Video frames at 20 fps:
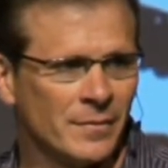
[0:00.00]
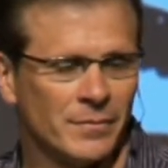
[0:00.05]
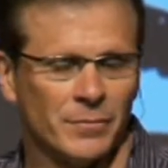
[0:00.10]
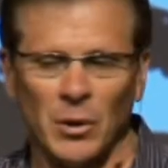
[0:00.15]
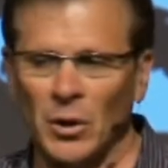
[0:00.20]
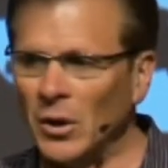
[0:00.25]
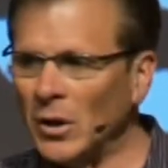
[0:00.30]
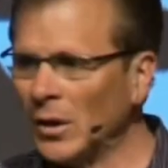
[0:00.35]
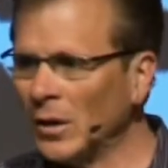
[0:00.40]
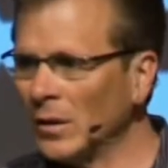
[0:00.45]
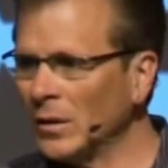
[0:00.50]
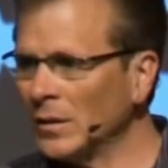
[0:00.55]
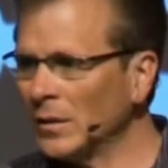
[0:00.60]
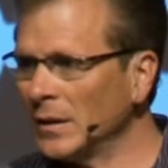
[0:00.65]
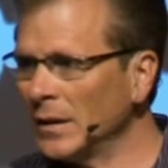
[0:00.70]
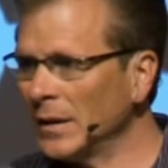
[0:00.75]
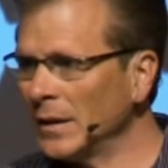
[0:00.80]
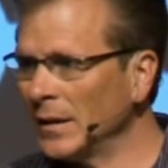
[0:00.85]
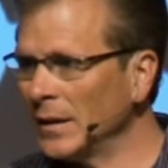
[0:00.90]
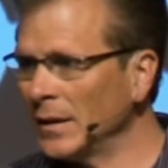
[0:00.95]

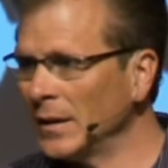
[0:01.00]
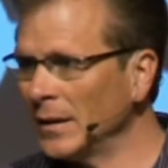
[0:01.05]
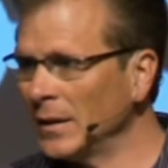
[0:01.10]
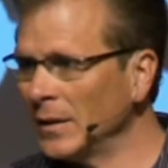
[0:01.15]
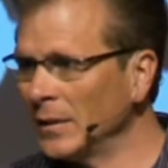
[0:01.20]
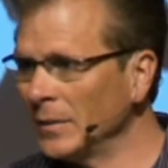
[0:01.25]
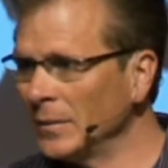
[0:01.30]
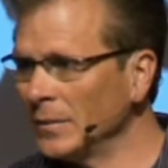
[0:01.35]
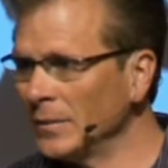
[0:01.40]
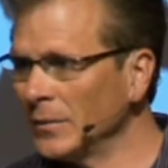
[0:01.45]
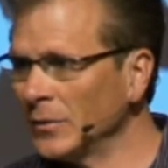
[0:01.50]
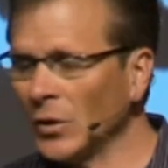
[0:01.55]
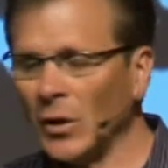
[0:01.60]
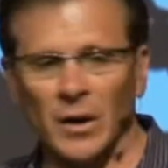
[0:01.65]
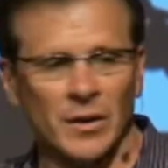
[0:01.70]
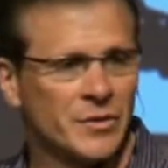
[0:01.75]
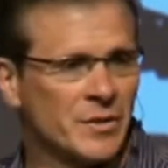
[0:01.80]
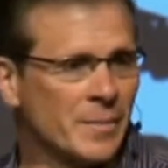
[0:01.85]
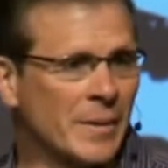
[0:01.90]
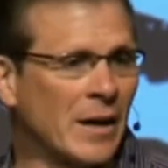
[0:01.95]
Paul
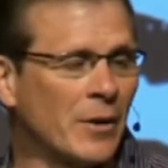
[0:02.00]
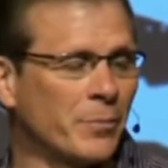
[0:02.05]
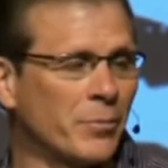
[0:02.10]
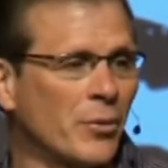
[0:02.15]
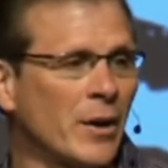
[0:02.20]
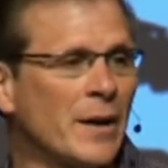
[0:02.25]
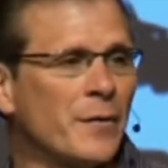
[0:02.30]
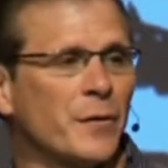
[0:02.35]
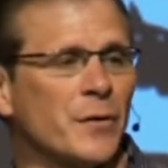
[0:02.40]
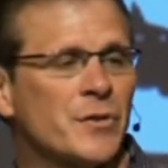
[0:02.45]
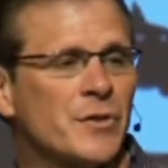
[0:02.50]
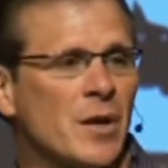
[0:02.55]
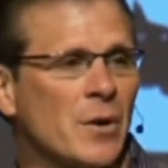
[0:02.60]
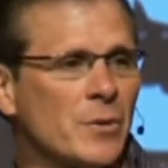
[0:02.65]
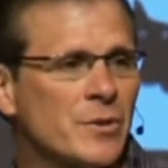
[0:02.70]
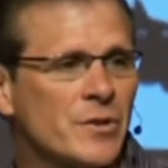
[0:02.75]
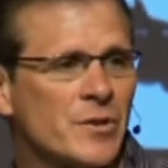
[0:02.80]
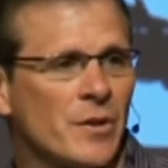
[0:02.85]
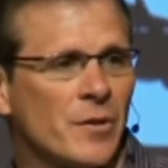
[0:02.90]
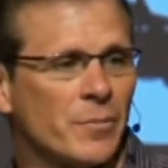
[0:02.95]
talks about pray for
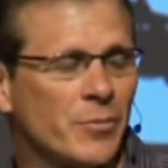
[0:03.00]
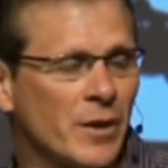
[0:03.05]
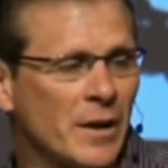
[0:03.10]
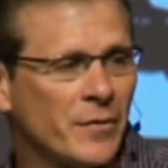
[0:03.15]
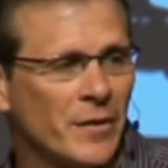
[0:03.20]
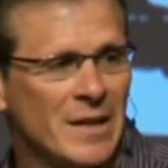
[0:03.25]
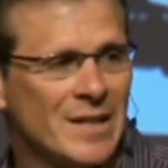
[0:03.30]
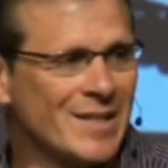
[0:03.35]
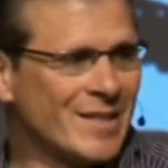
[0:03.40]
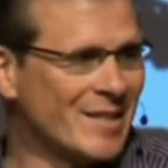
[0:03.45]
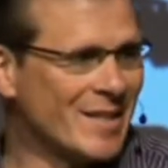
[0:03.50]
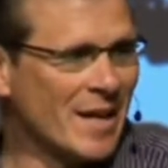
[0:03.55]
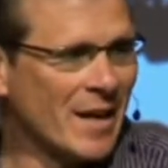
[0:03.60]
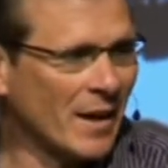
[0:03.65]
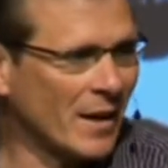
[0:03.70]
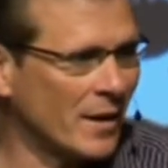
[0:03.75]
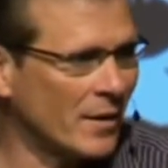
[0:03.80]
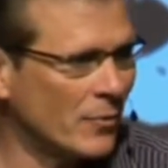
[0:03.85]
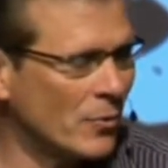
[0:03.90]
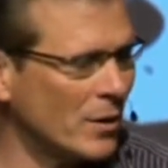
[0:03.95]
so-and-so, he's
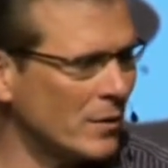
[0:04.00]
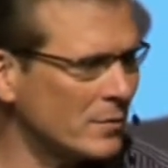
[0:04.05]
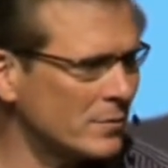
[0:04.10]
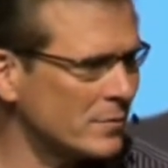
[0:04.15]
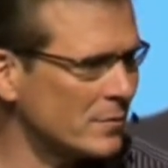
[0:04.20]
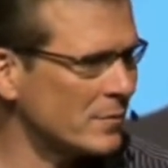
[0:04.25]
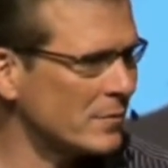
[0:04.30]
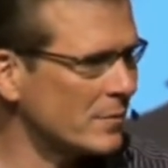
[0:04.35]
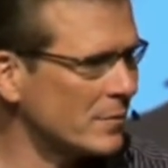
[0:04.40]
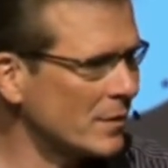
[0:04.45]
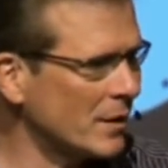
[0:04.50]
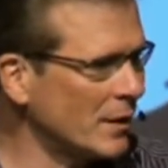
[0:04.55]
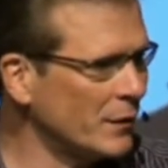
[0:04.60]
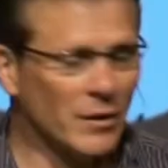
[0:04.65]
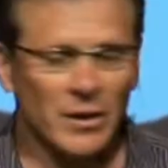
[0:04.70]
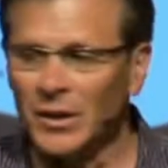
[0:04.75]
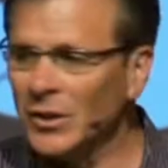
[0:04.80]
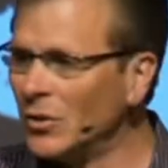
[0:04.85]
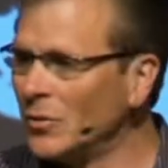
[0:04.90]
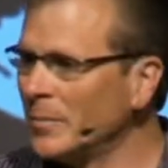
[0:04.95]
sick. Well, if
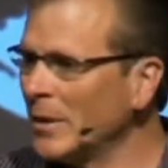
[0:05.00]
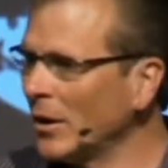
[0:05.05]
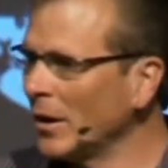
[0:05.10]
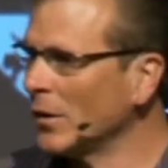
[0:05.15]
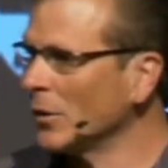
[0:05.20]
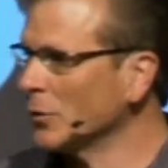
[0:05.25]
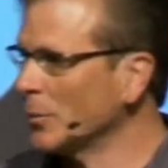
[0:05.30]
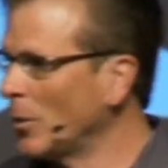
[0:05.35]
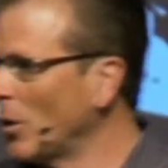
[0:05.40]
you could do miracles,